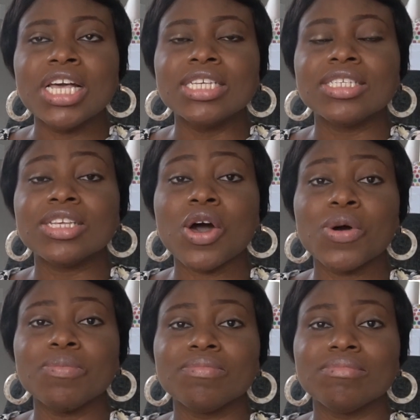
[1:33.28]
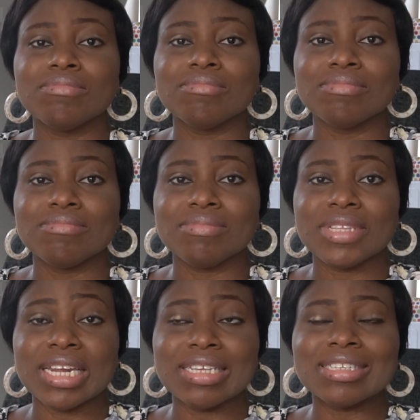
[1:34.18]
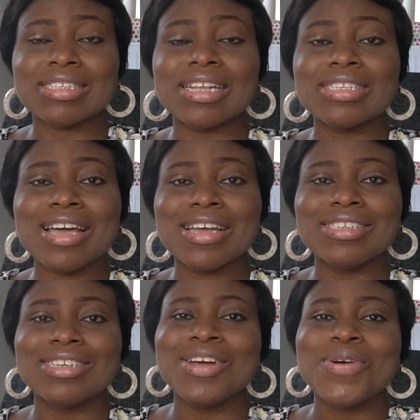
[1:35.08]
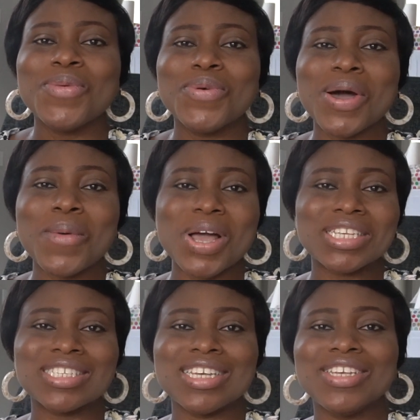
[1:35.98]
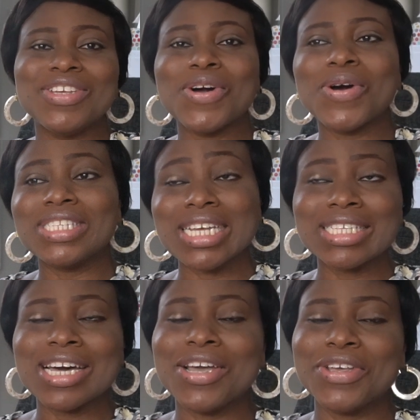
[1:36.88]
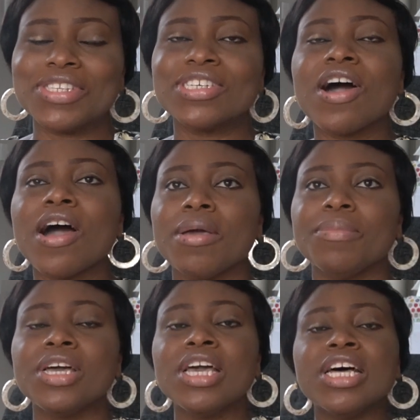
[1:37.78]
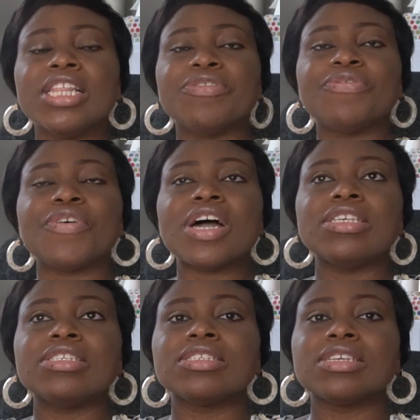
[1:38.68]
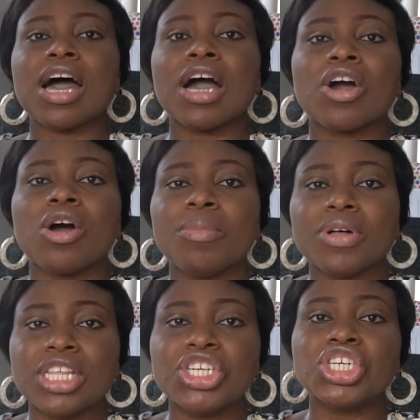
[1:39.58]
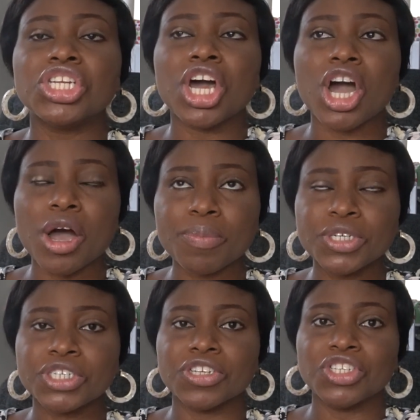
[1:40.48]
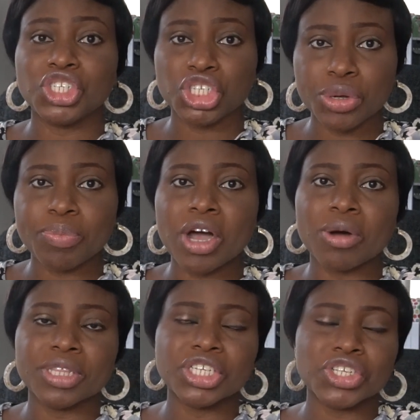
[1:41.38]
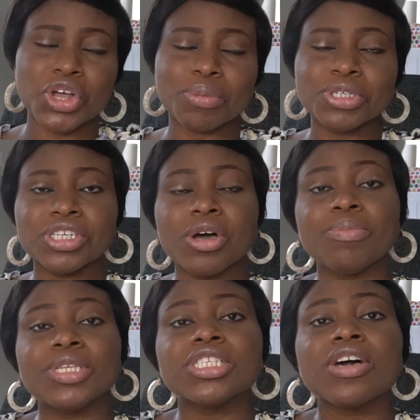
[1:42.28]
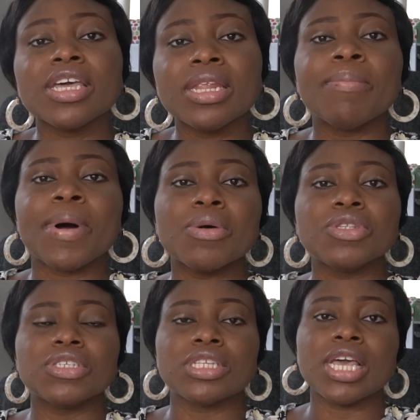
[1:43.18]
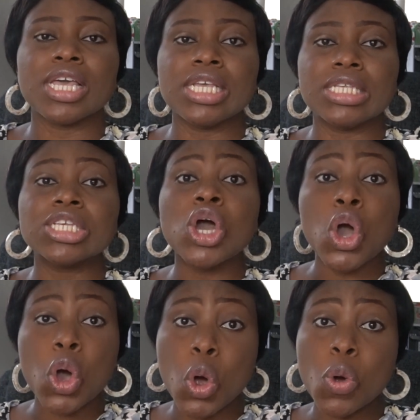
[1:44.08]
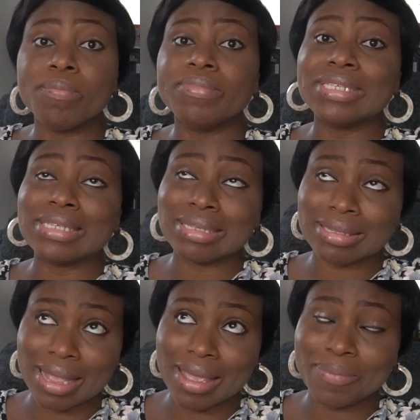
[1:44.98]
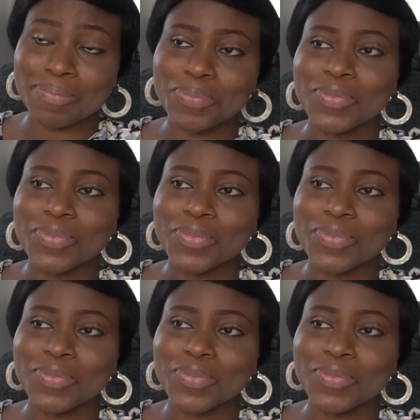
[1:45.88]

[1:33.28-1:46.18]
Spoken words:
So getting started without wasting your data and your time, the first accommodation option, cheap accommodation option I'll be talking about today is homestay.